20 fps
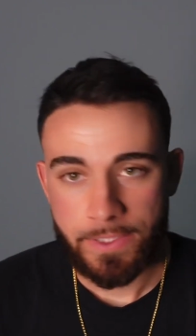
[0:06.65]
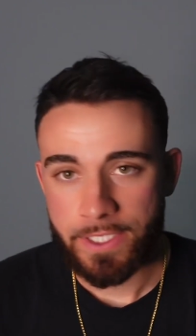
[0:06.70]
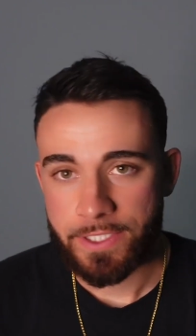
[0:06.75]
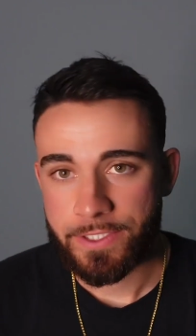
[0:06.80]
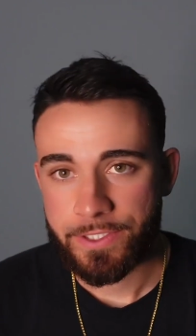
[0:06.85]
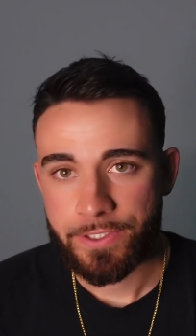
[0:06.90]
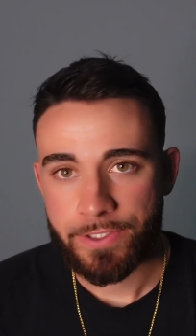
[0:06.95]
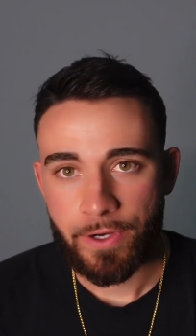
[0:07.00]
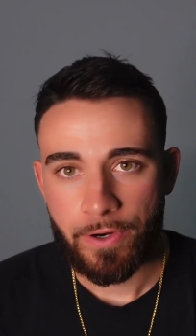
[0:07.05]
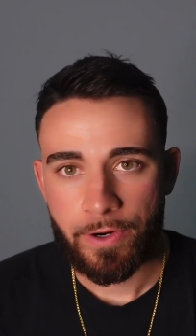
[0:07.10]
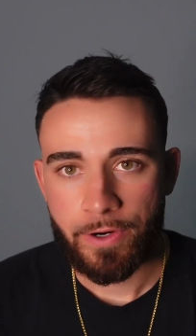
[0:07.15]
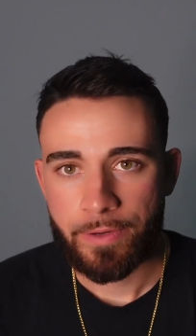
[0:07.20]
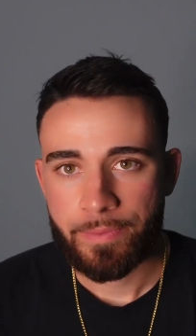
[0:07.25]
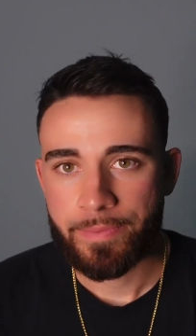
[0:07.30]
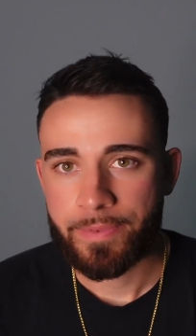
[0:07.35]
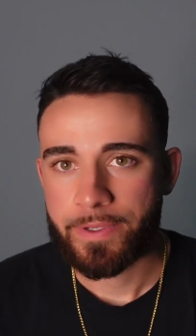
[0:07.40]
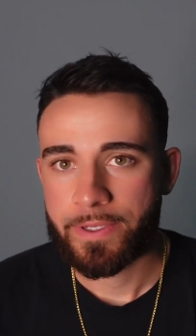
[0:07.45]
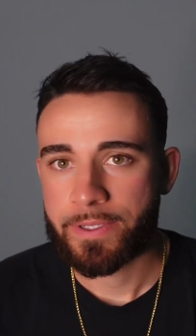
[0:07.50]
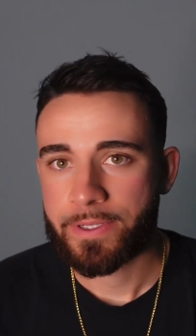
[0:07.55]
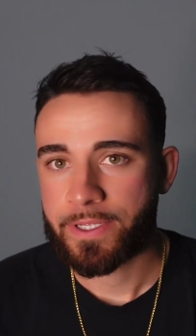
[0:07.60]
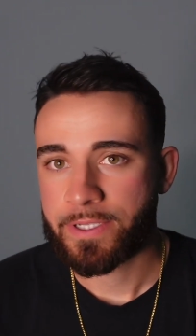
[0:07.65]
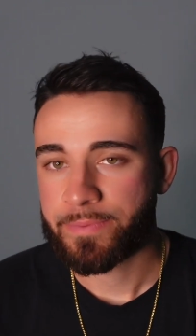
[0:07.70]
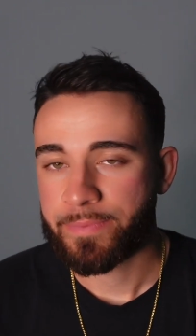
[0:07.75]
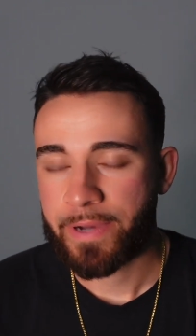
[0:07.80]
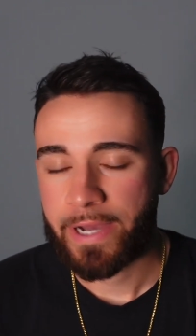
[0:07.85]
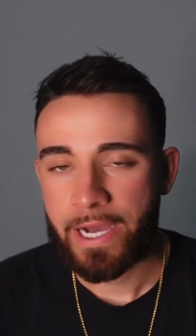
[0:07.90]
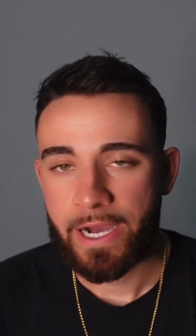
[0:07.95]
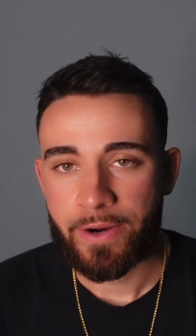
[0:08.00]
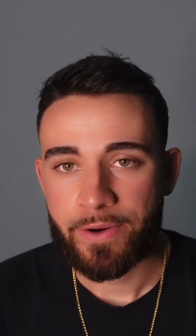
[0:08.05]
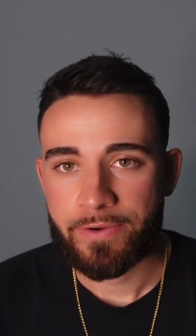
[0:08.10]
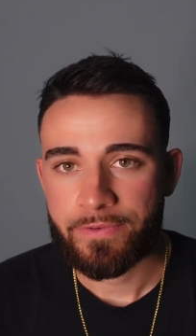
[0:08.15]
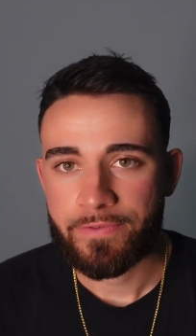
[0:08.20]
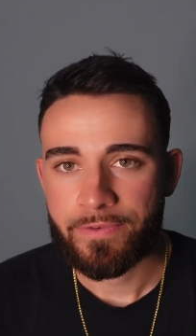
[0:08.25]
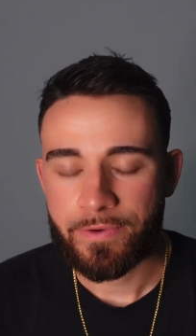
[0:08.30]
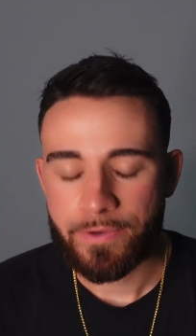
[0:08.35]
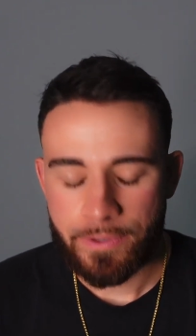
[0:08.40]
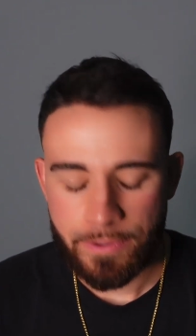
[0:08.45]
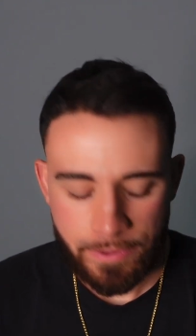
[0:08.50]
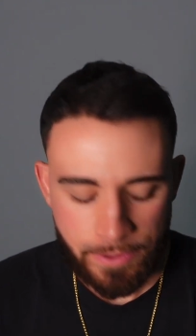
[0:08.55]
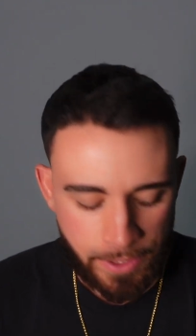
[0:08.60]
It's sharp, it's
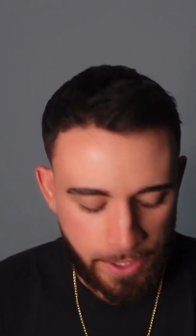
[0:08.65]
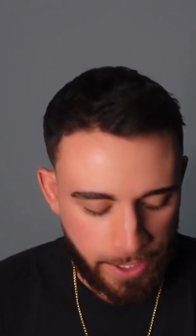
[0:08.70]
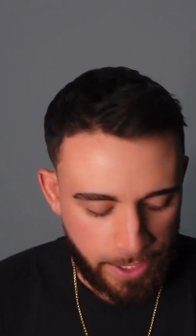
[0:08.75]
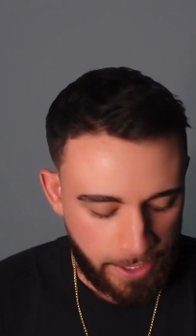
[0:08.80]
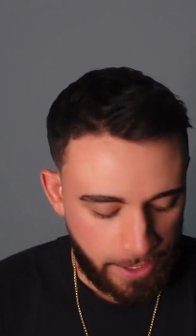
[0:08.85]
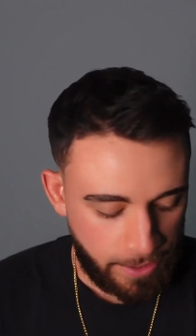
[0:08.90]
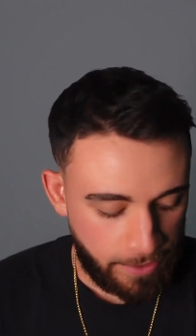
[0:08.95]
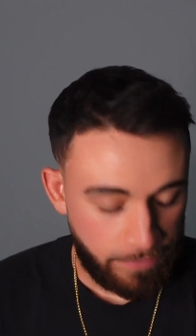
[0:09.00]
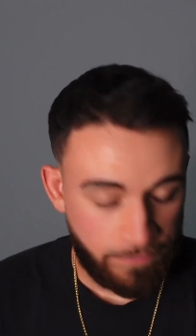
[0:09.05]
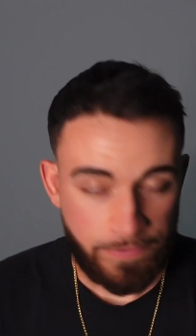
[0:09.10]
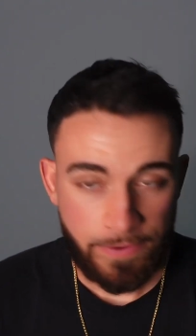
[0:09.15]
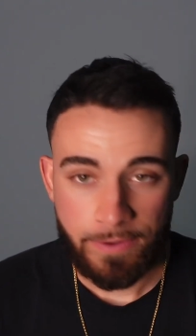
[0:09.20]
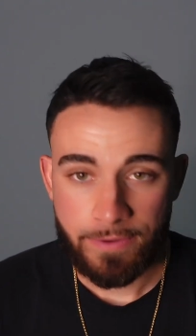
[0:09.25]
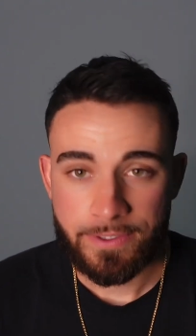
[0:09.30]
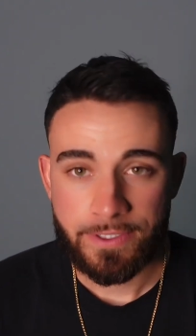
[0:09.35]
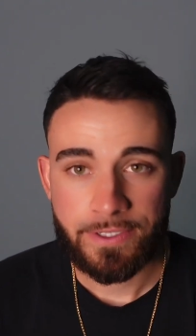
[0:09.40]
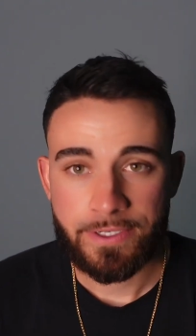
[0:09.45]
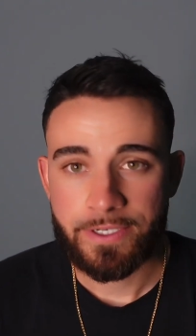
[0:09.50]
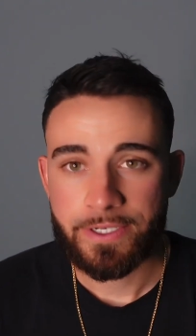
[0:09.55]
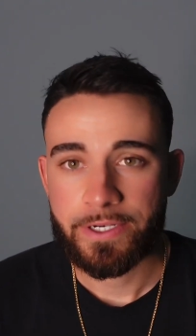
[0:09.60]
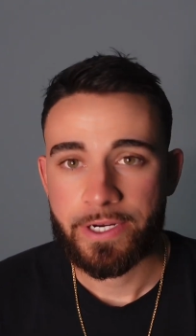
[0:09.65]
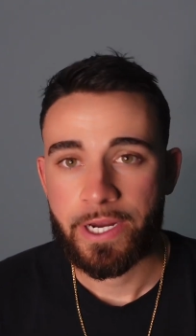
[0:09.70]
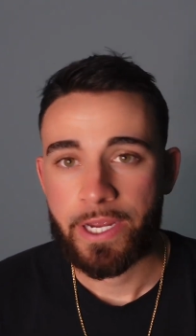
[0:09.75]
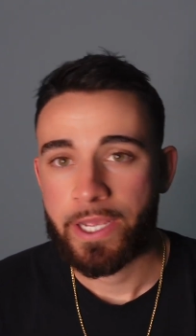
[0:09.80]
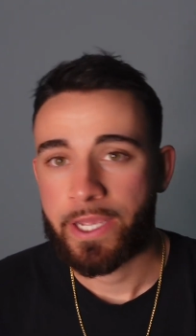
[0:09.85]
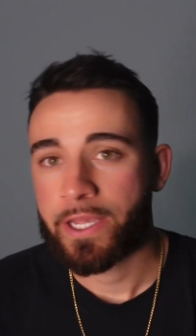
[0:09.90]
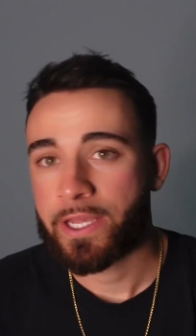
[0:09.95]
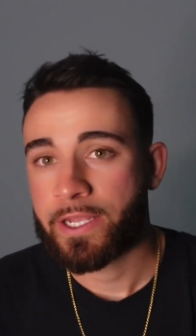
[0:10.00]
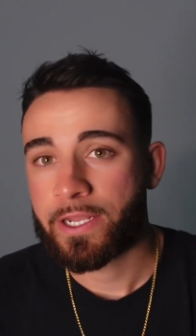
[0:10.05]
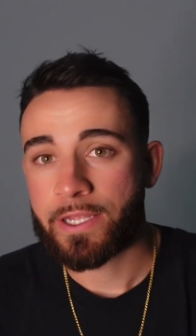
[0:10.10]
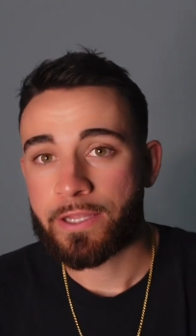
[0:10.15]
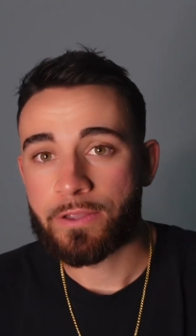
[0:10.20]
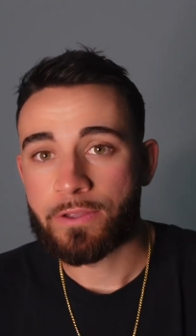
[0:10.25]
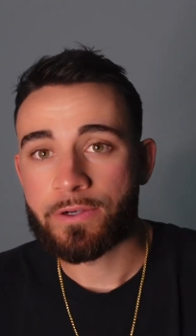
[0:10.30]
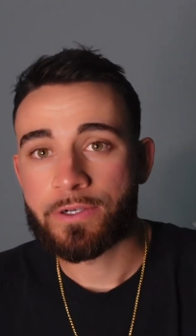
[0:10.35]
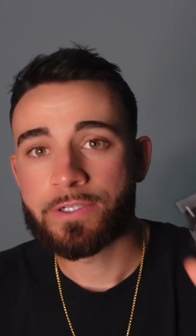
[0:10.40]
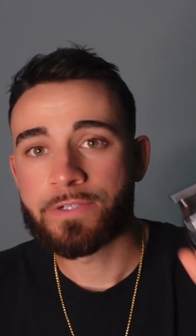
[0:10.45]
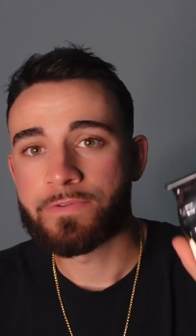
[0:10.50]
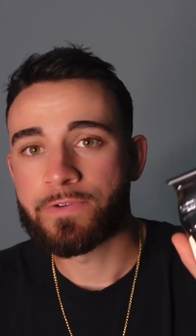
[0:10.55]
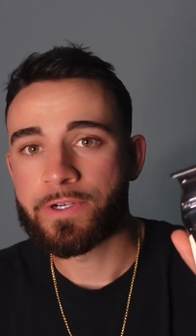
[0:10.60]
powerful, it feels good in your hand, it
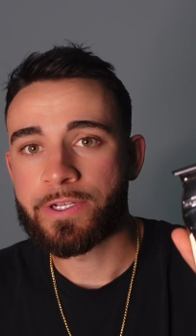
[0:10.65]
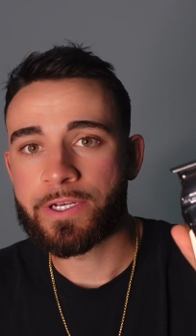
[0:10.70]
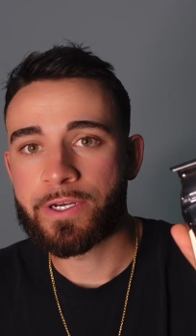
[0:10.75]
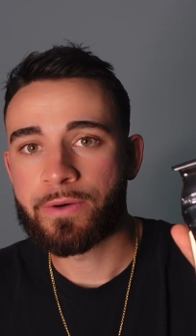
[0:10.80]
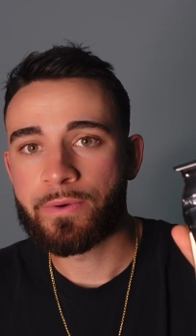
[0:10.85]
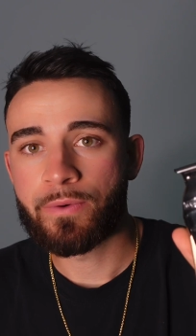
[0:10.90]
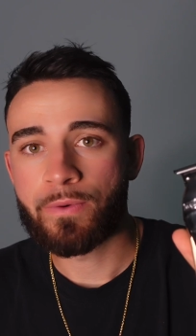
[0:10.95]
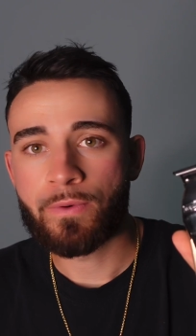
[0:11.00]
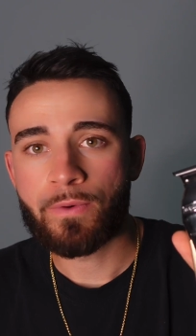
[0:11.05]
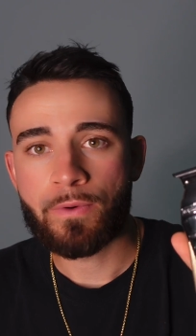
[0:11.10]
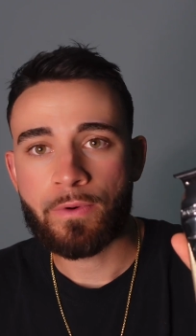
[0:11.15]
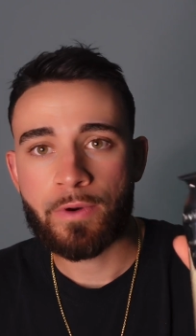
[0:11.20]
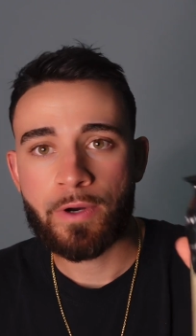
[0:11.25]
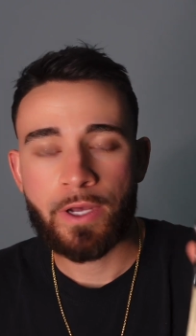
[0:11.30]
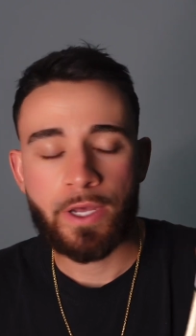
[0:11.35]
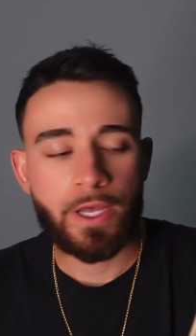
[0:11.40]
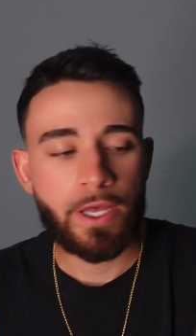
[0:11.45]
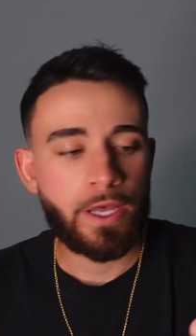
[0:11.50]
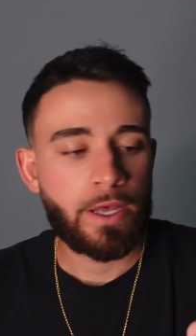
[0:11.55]
looks really cool.